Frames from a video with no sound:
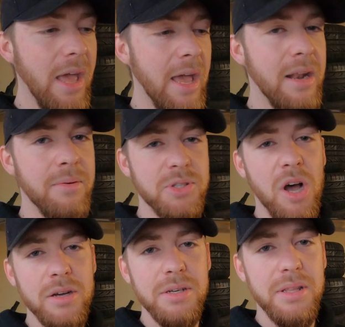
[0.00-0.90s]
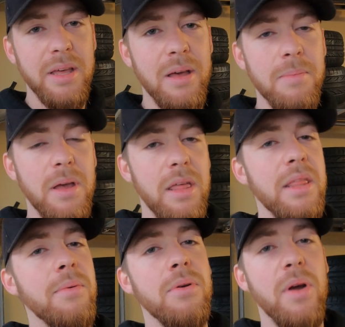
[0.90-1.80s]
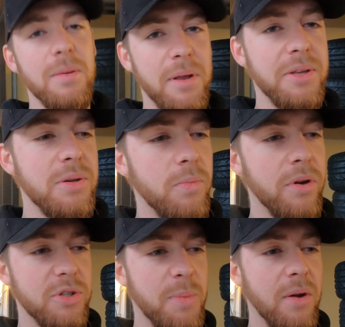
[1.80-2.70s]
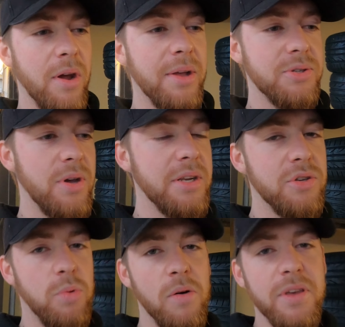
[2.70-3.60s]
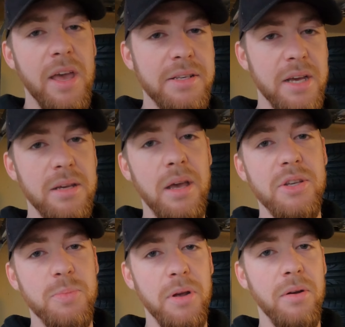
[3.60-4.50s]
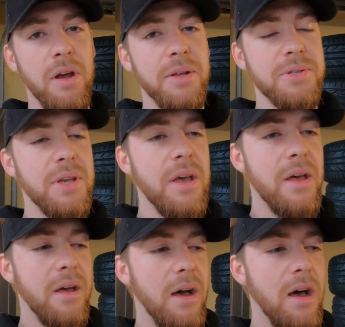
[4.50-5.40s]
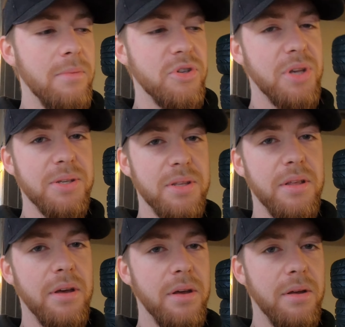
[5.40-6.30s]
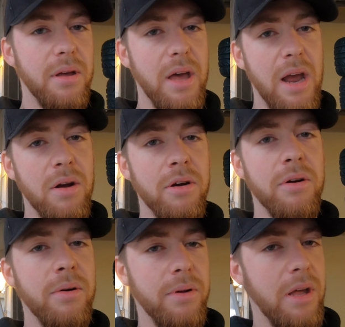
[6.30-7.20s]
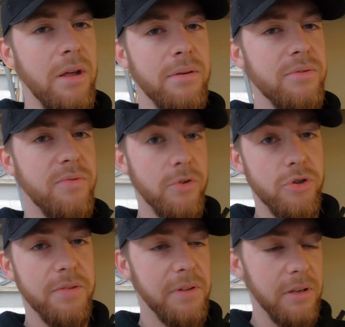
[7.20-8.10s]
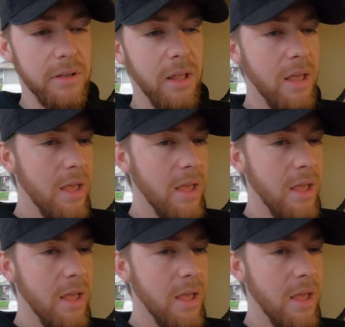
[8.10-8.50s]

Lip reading: and I was talking to them, and they were recommending some spring rates. So I did 12K, 10K spring rates, just because of the aero and for drifting.